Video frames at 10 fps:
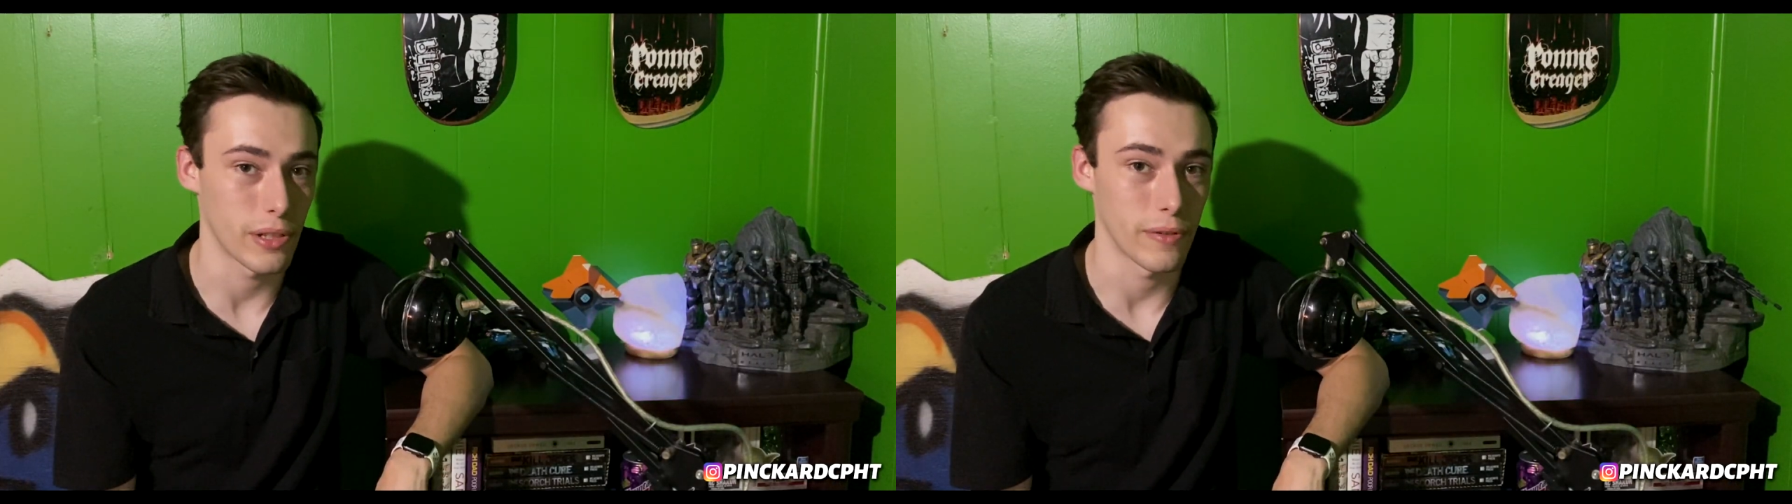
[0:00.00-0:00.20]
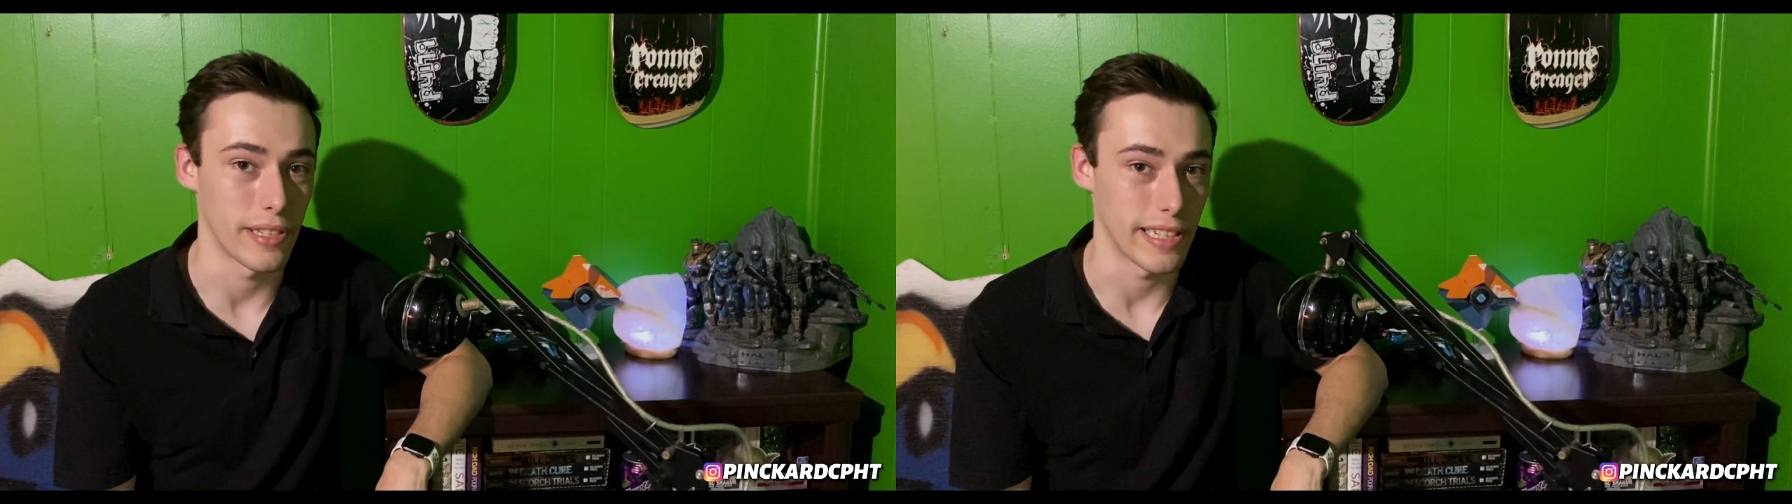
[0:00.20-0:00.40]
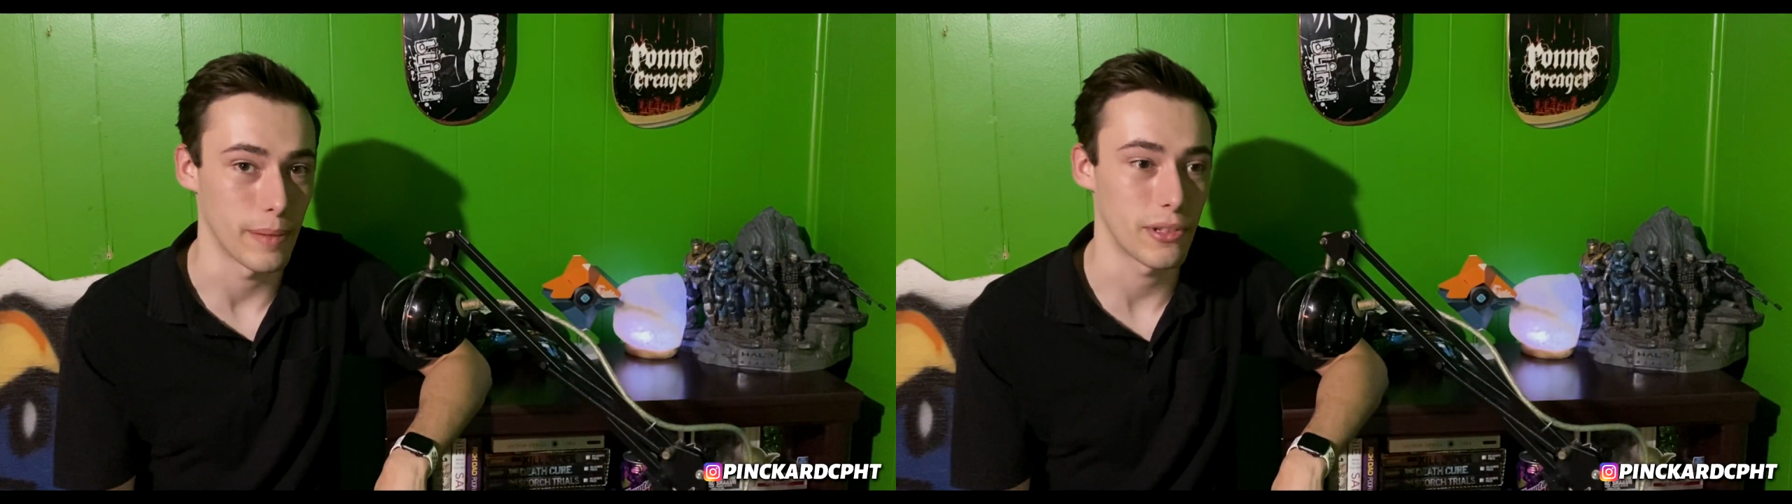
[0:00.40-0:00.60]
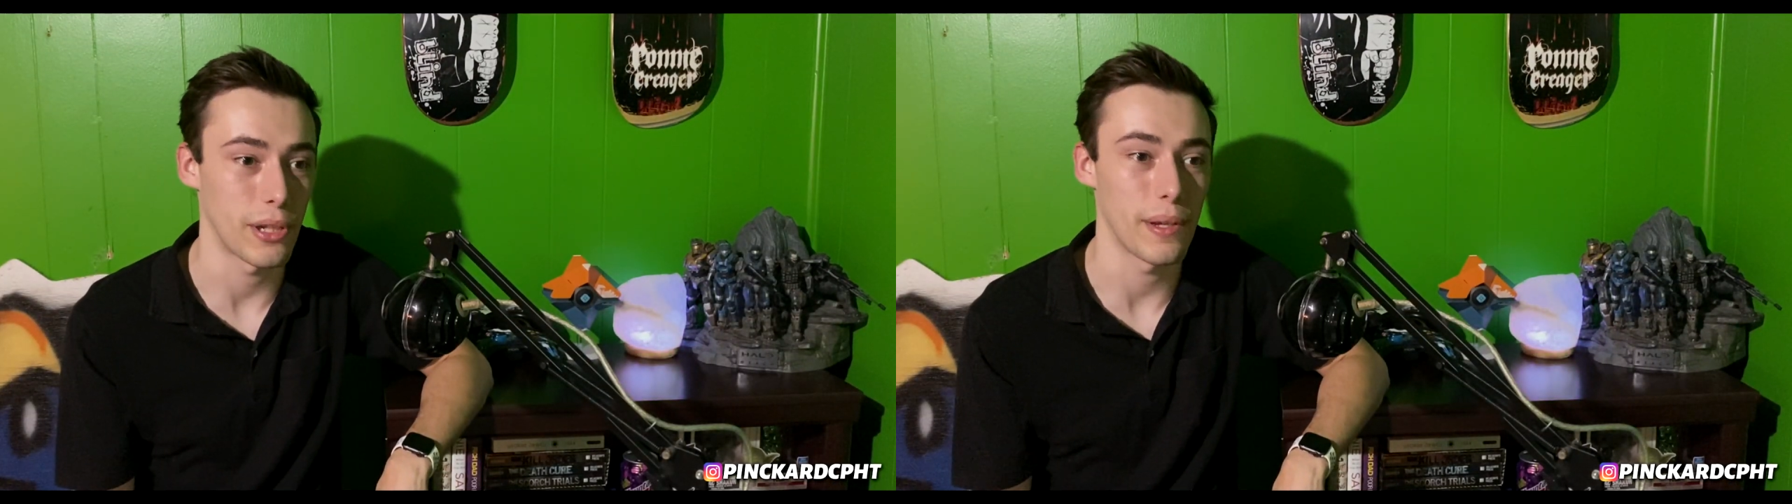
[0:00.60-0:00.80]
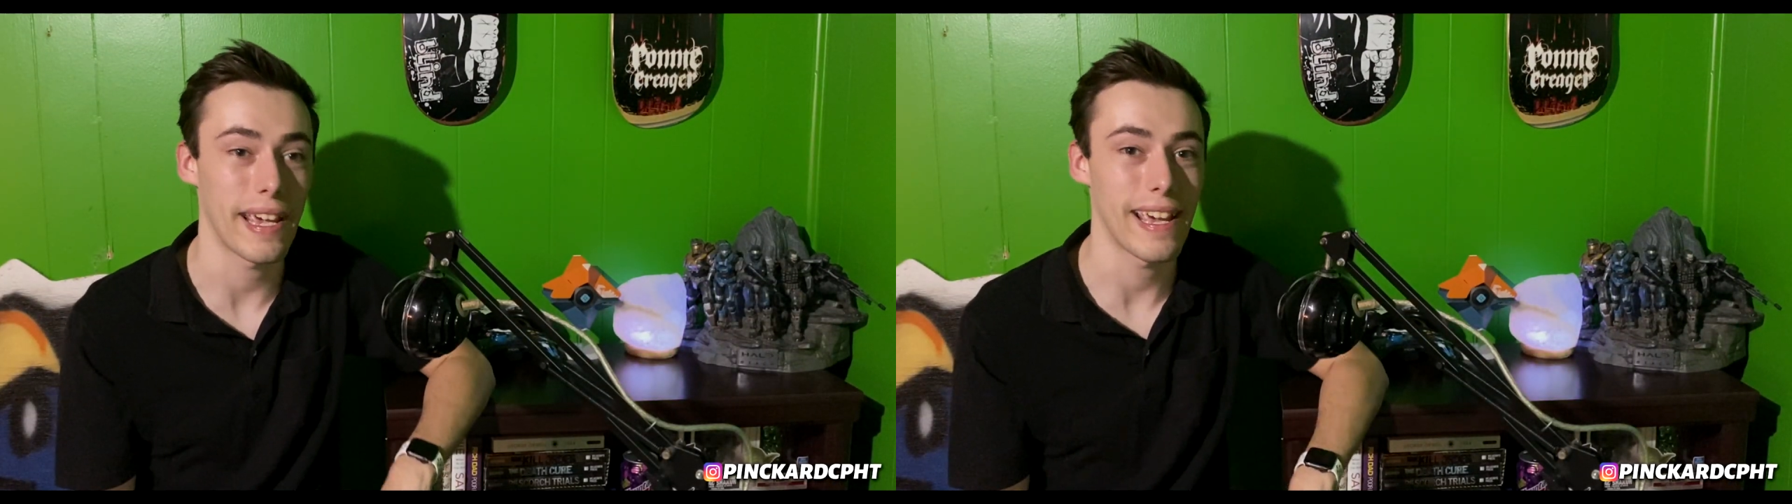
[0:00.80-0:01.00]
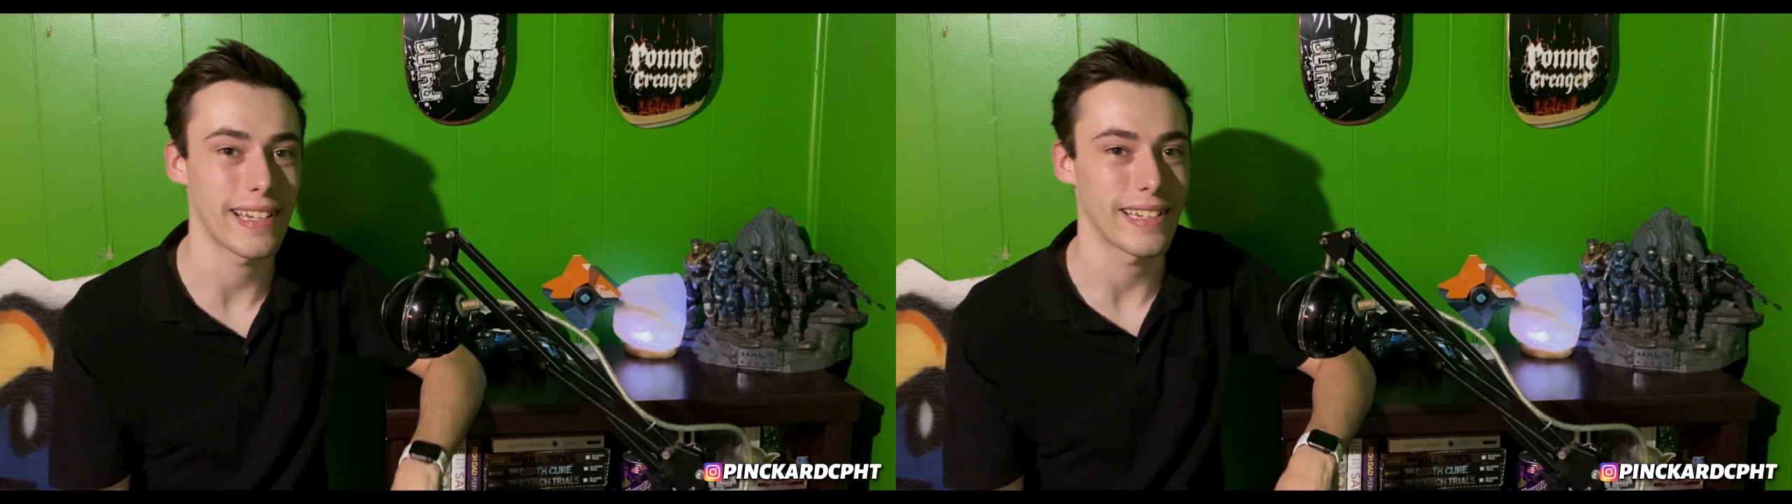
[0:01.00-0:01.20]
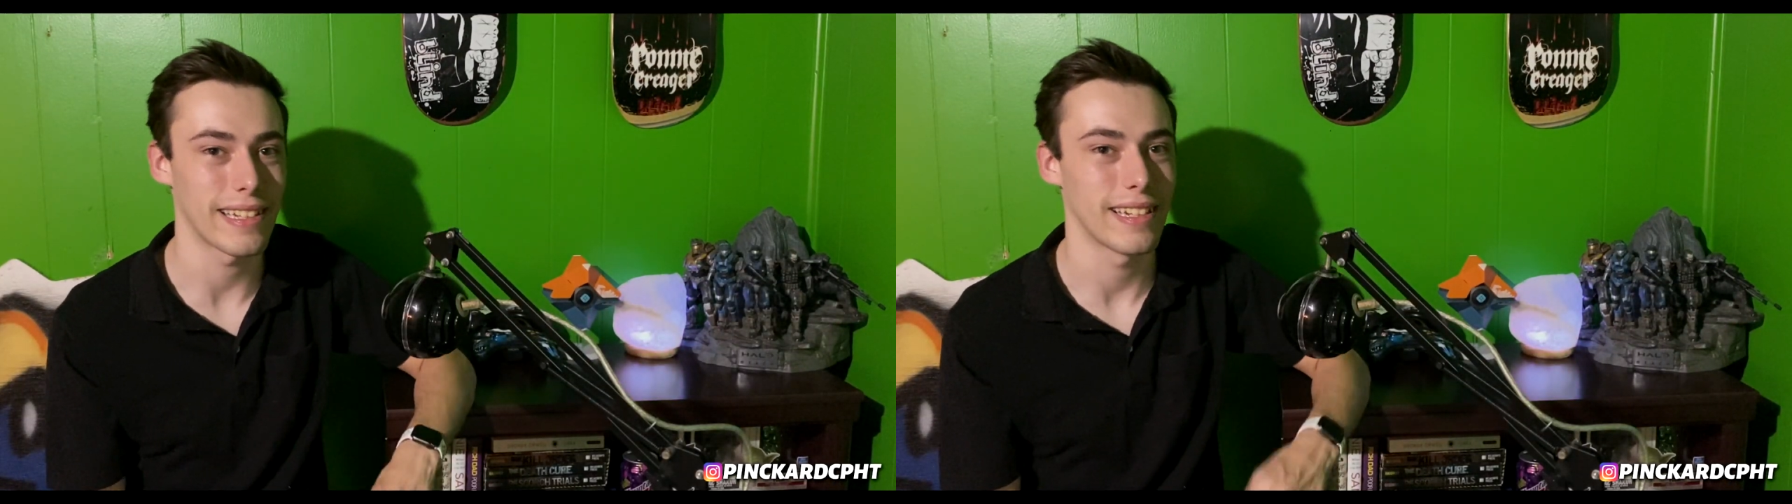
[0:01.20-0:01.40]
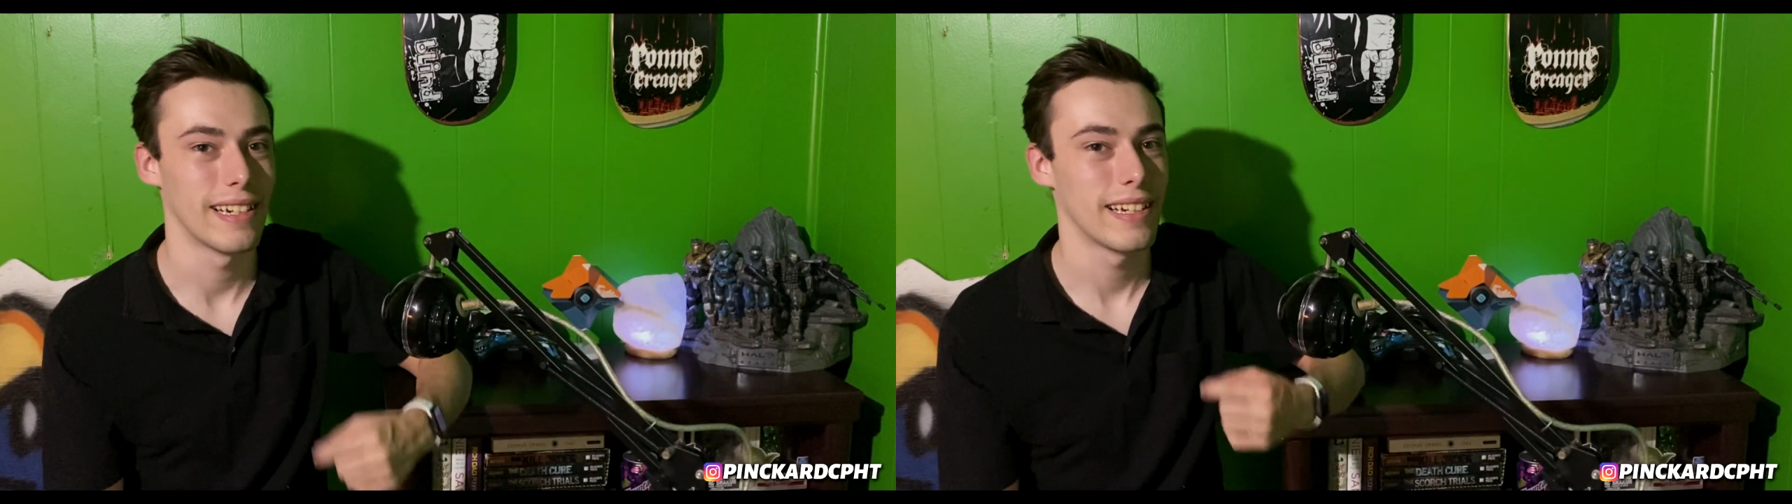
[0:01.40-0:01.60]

to redeem, so you can't get